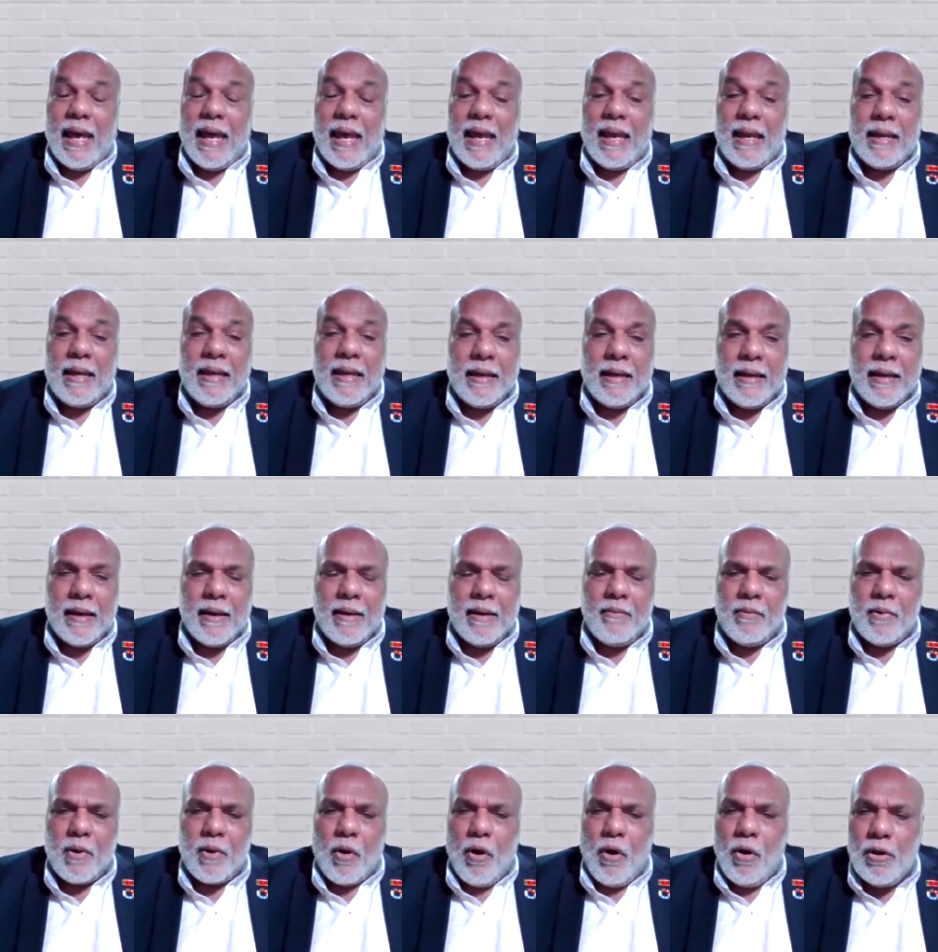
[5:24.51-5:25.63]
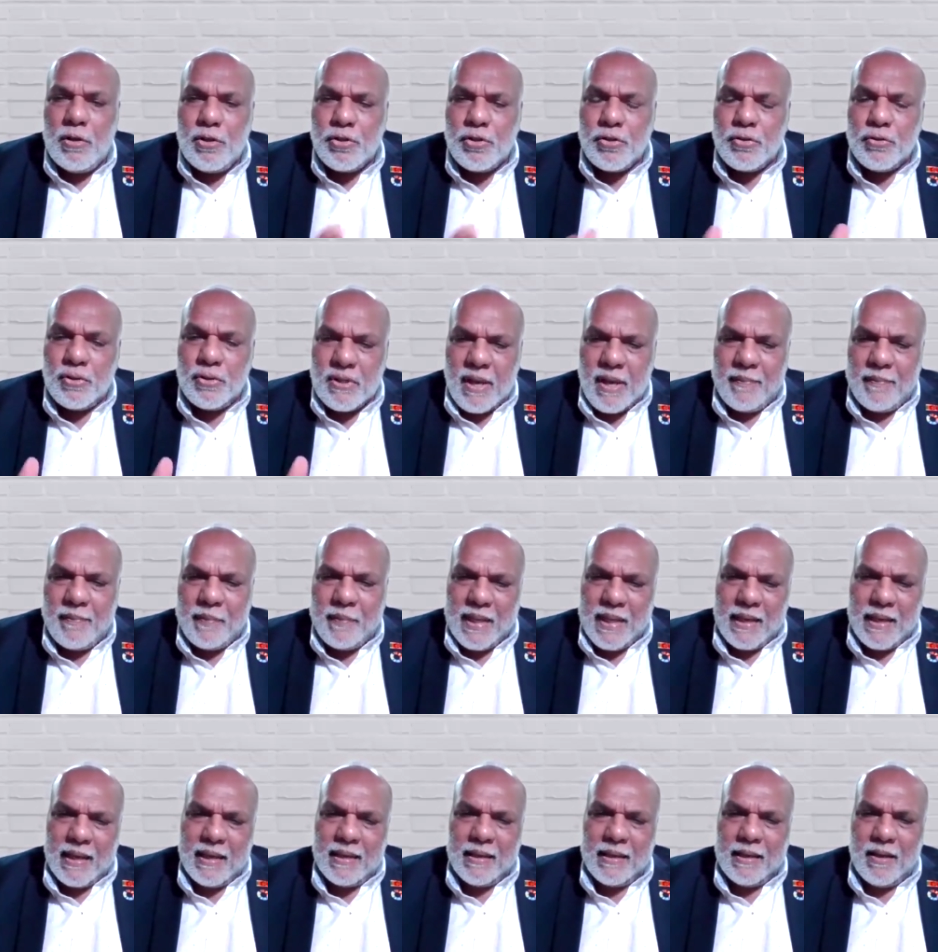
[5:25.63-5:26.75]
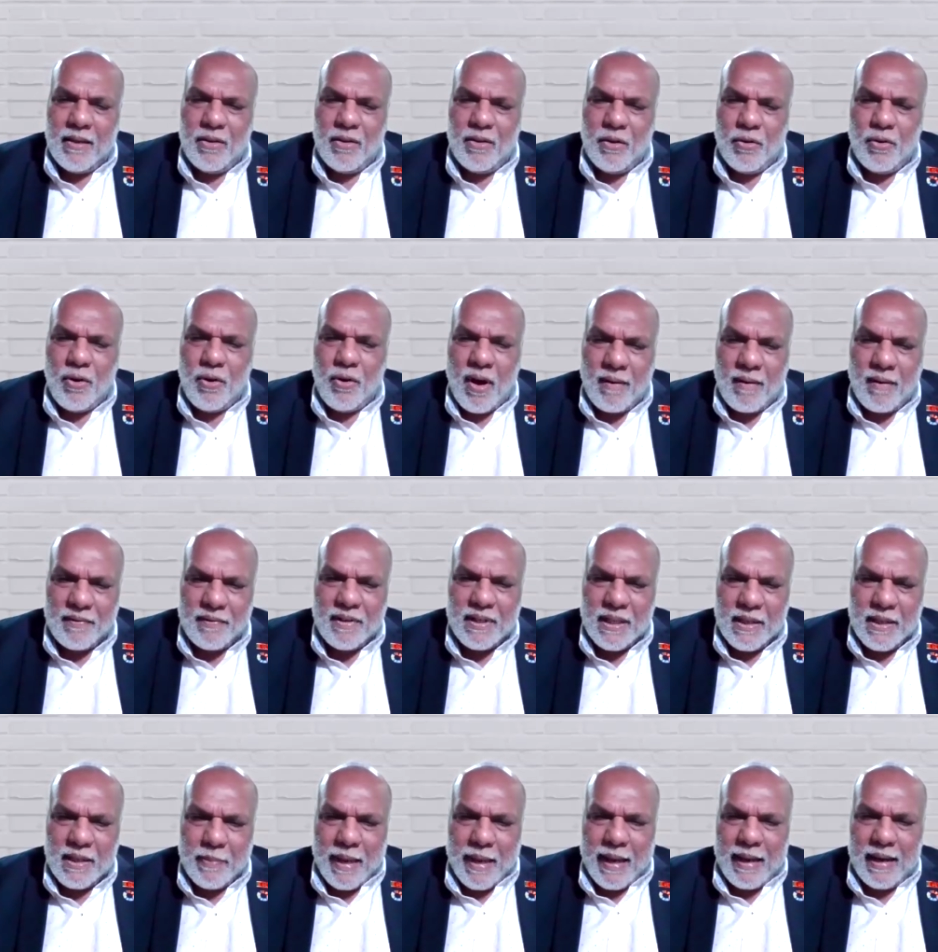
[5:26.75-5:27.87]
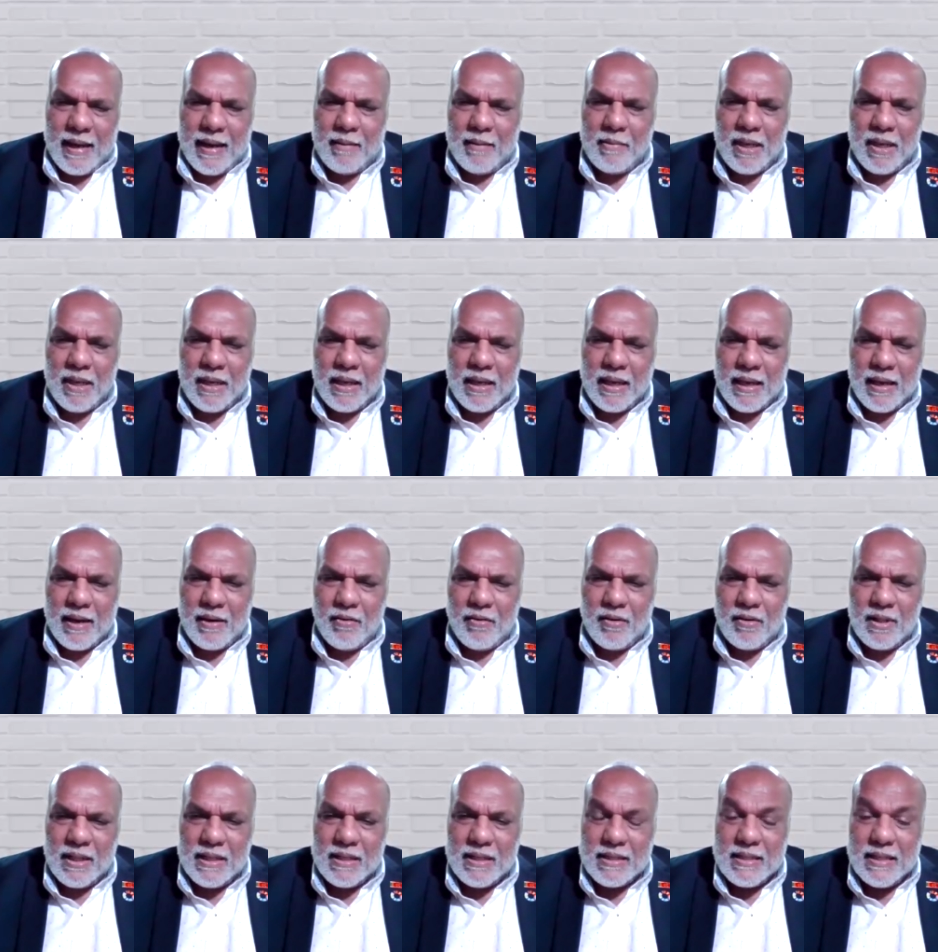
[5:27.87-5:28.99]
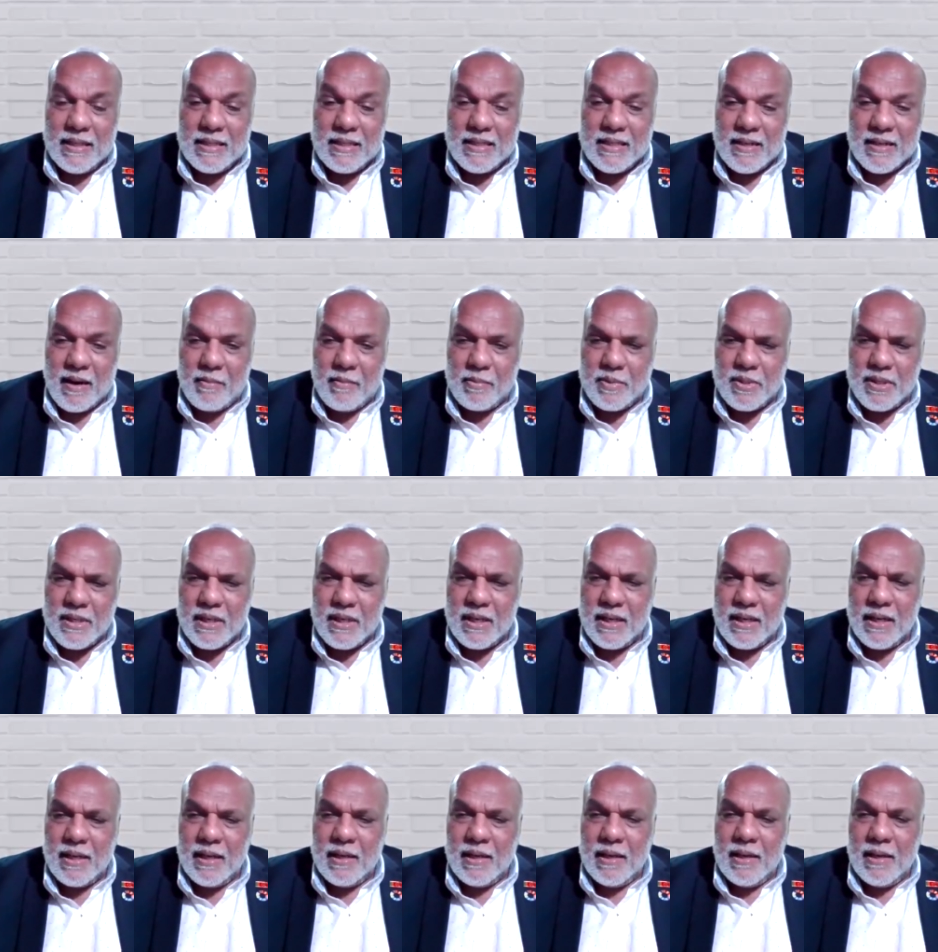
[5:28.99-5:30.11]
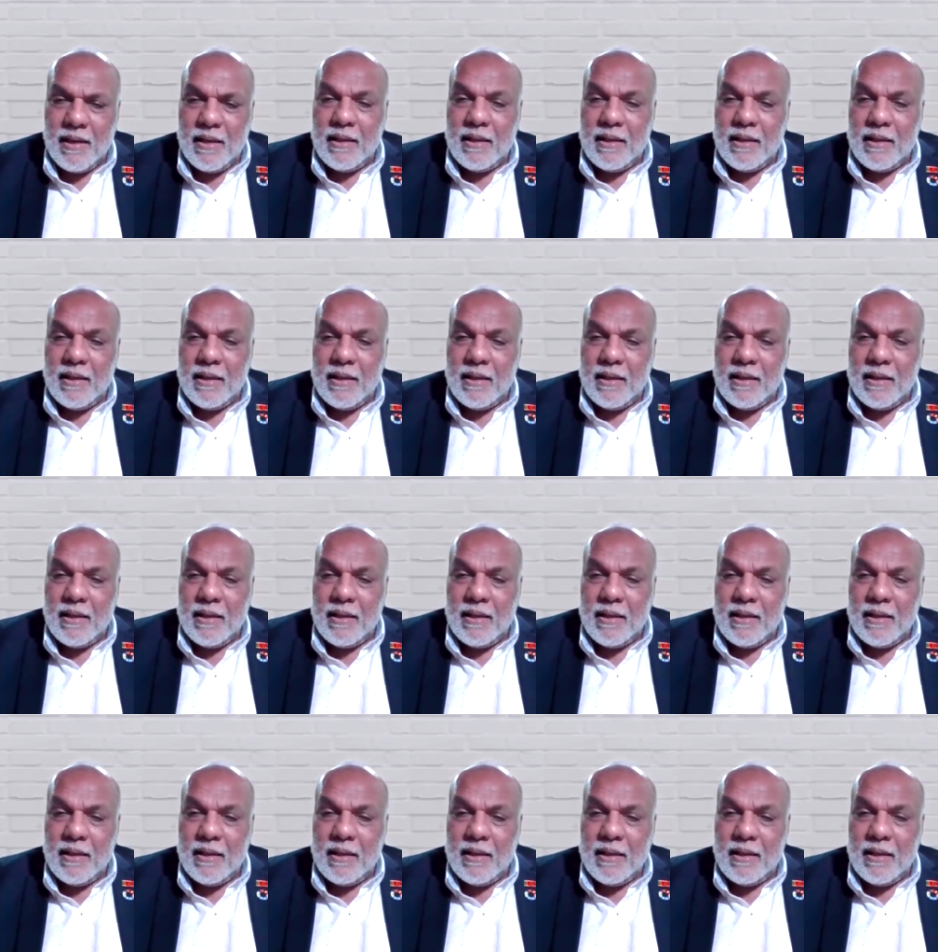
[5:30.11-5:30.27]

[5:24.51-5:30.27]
And also something, you know, after the pandemic and all this disruption,